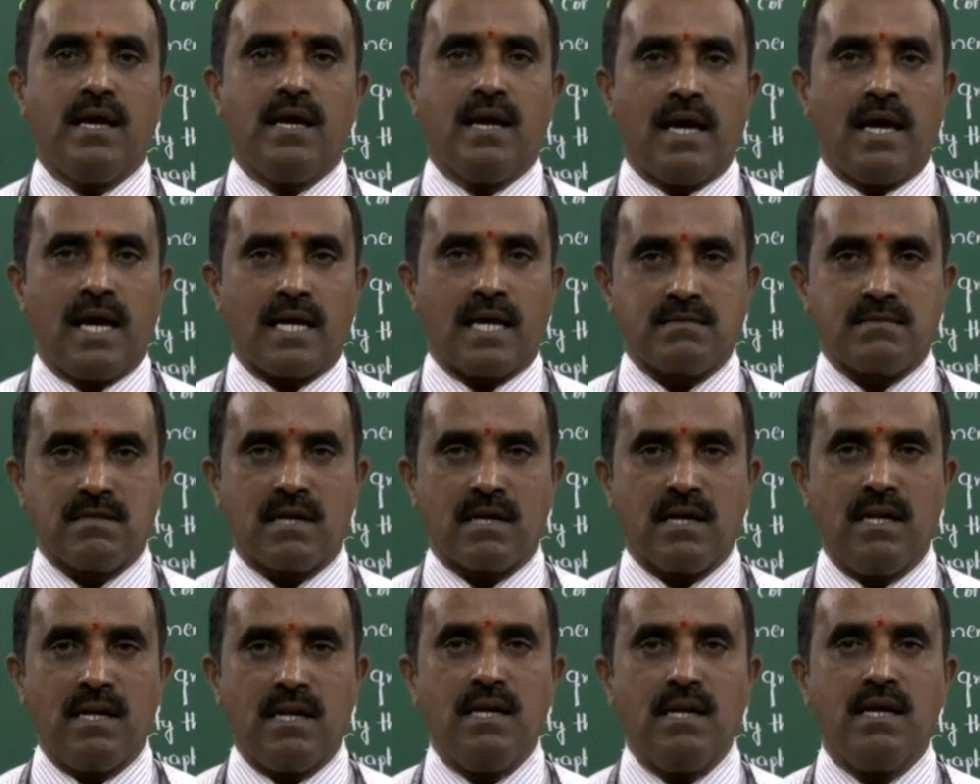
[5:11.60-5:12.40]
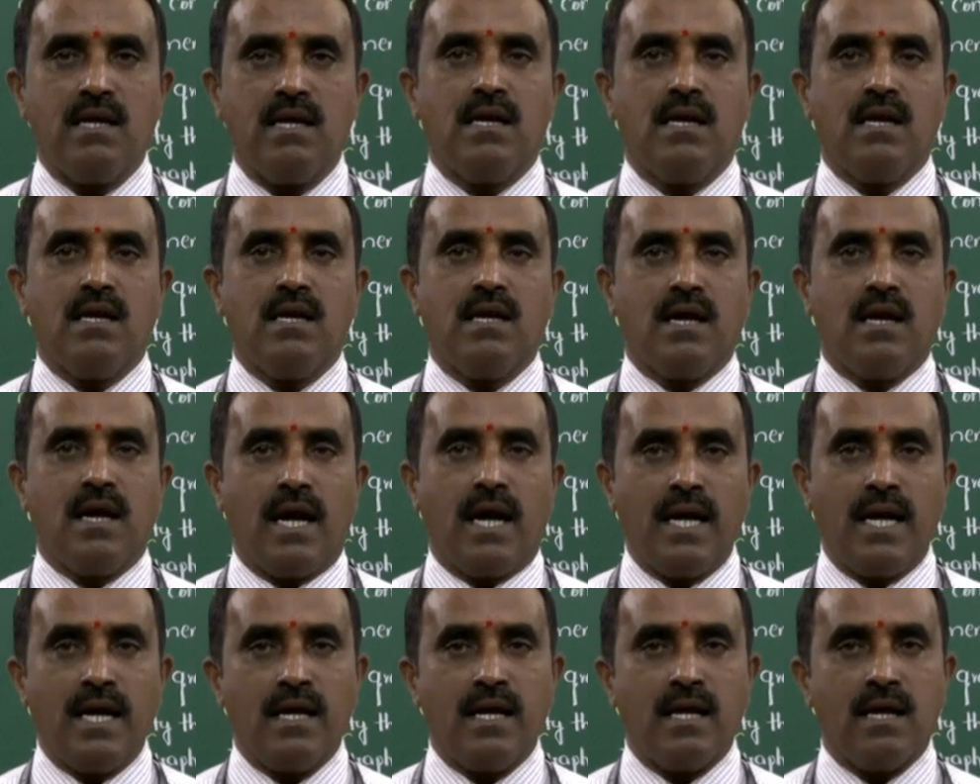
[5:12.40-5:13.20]
hexagon
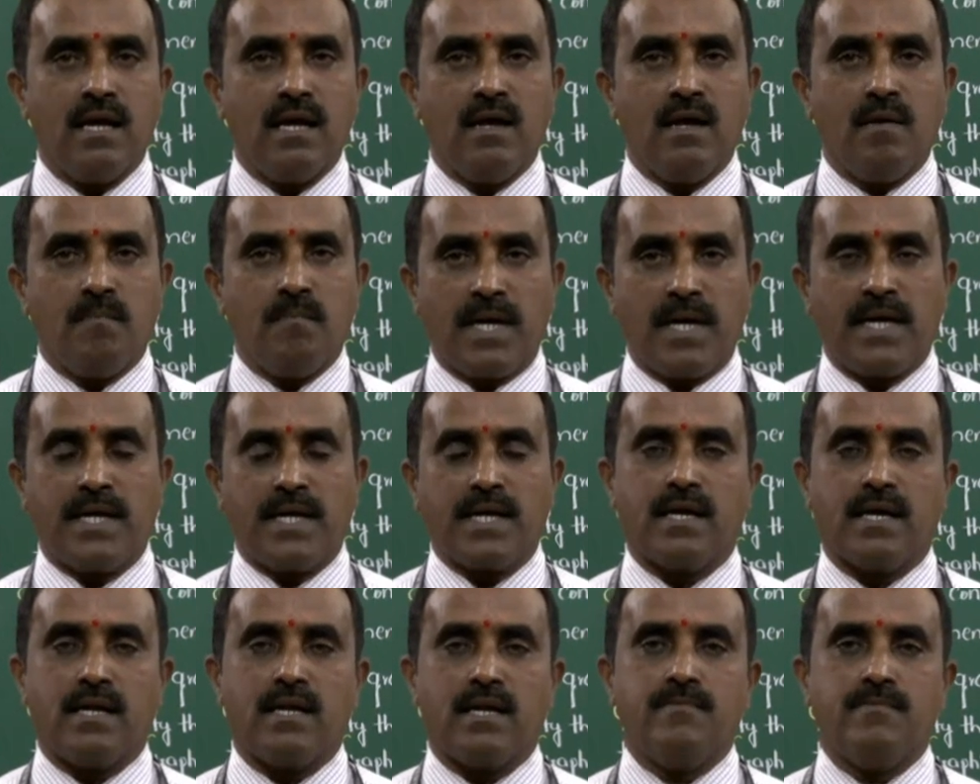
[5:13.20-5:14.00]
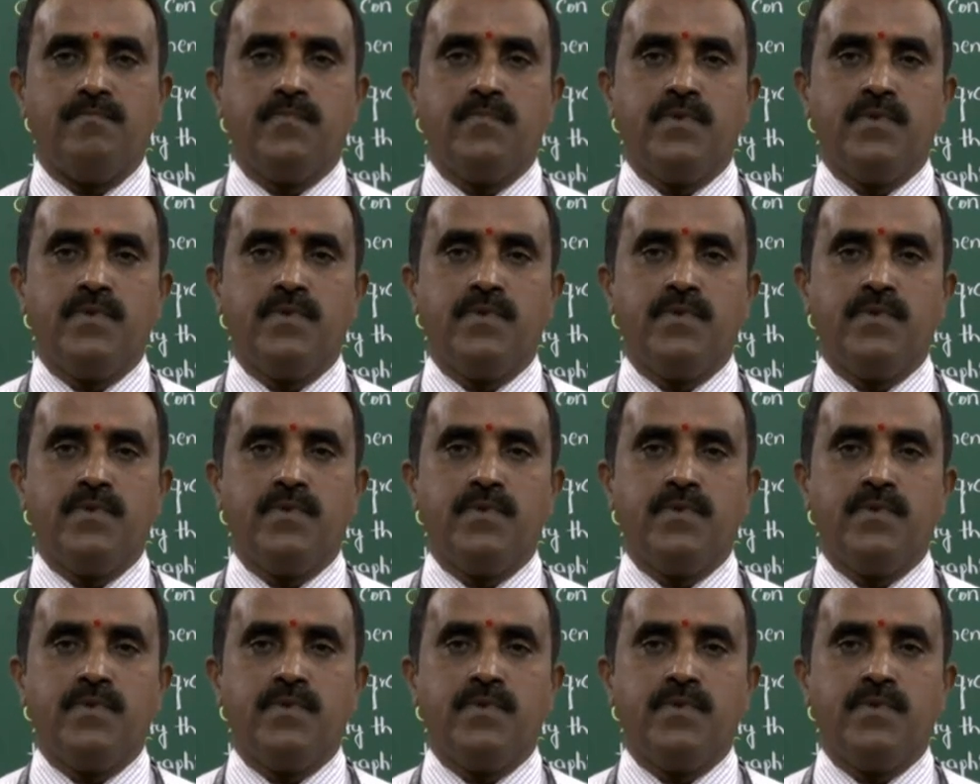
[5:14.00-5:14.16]
and pentagon.